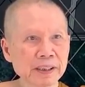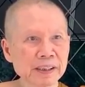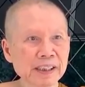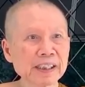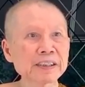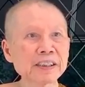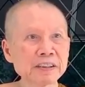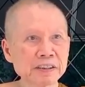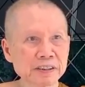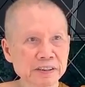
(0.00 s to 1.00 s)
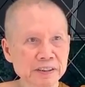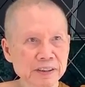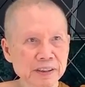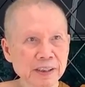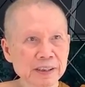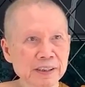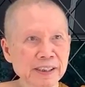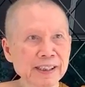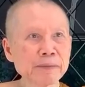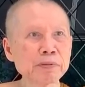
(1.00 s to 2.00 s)
They are teachers. They
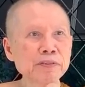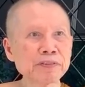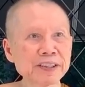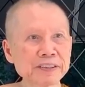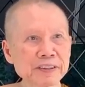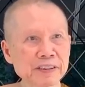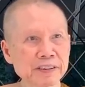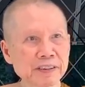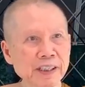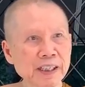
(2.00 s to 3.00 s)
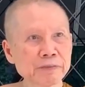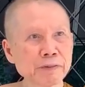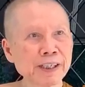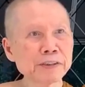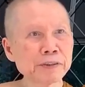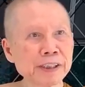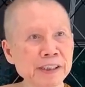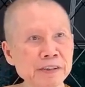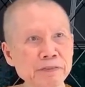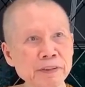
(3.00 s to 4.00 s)
are like professors who have
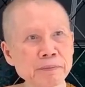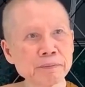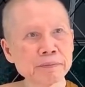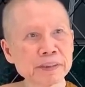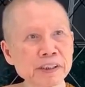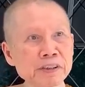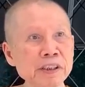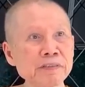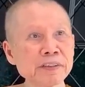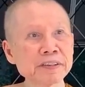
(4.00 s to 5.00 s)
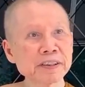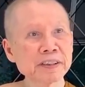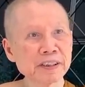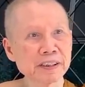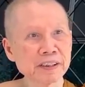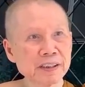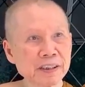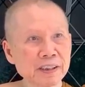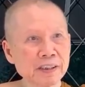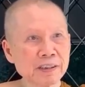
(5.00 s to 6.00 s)
graduated from the university,
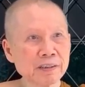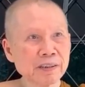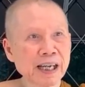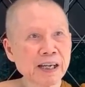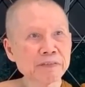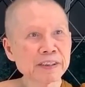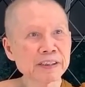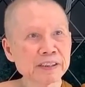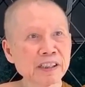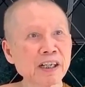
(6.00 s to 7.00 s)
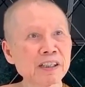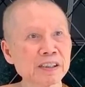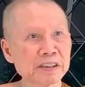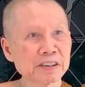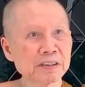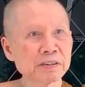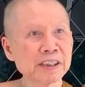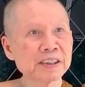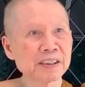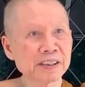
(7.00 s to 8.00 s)
who have the knowledge to
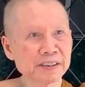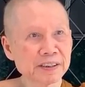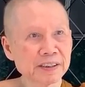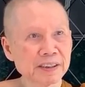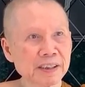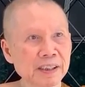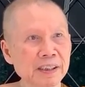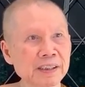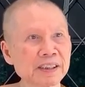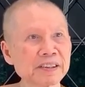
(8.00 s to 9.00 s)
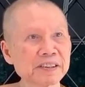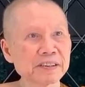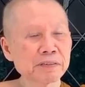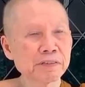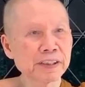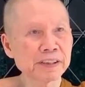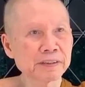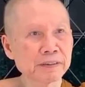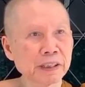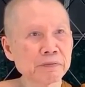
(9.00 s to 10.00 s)
teach us. This is the faith
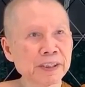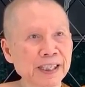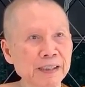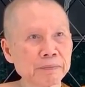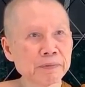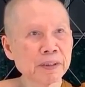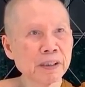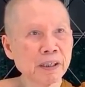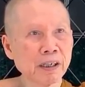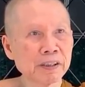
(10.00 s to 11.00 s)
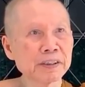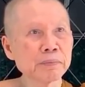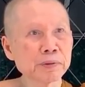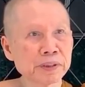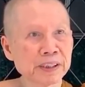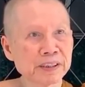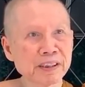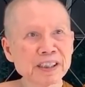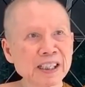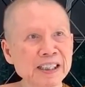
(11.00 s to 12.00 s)
that we have on the Buddha,
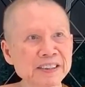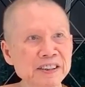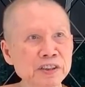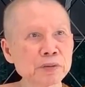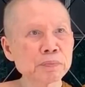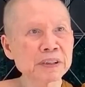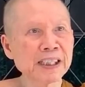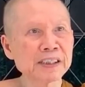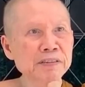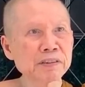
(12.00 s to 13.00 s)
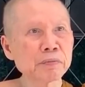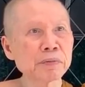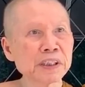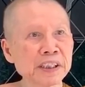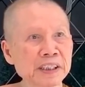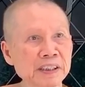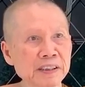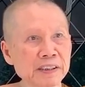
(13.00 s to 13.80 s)
not as a supernatural being,